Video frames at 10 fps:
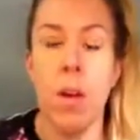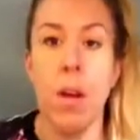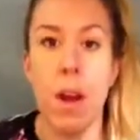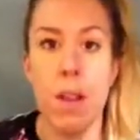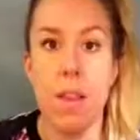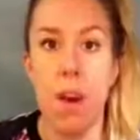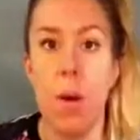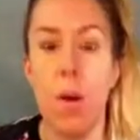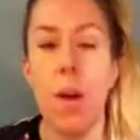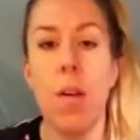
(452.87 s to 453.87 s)
Alright,
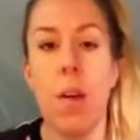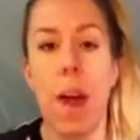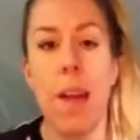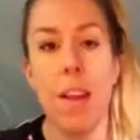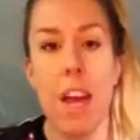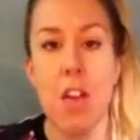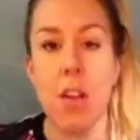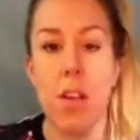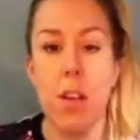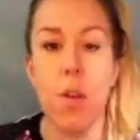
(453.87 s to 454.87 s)
so
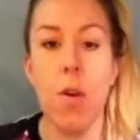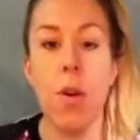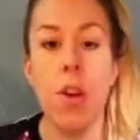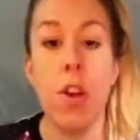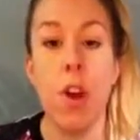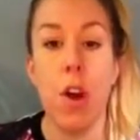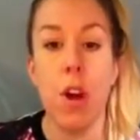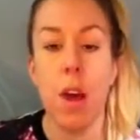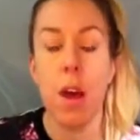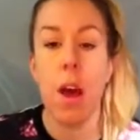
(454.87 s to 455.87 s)
lashes are
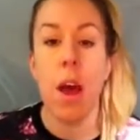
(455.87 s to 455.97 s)
done.